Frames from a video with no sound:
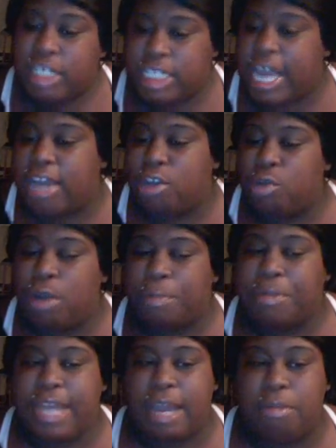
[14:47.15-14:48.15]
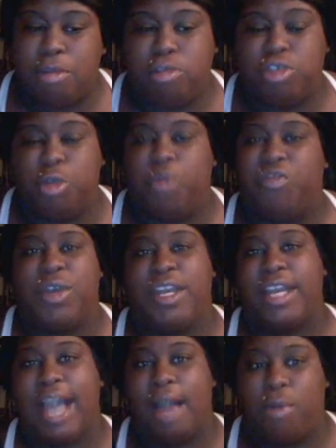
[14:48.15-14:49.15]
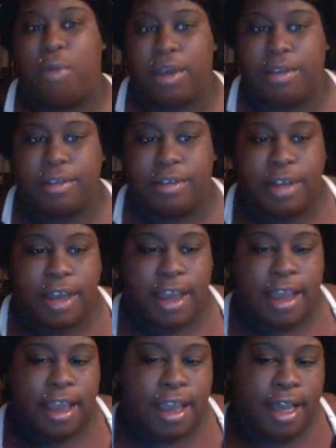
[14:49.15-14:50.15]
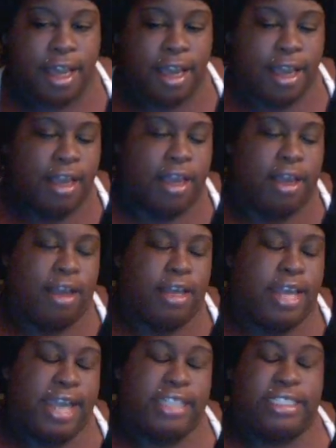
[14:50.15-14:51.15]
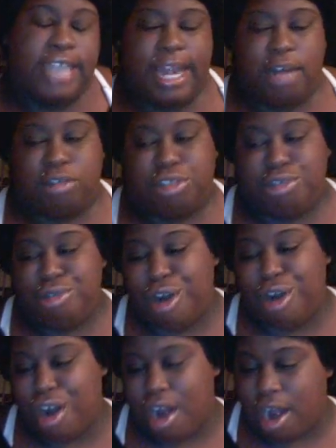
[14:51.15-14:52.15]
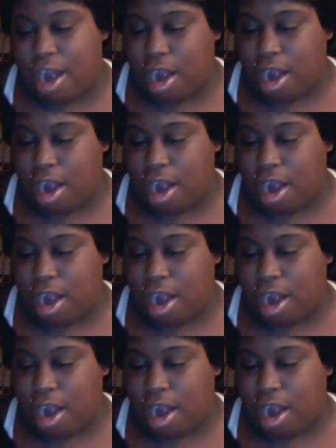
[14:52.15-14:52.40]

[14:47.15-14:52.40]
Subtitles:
Sign you up a damn YouTube if you ain't got one. Yeah, shout out to her.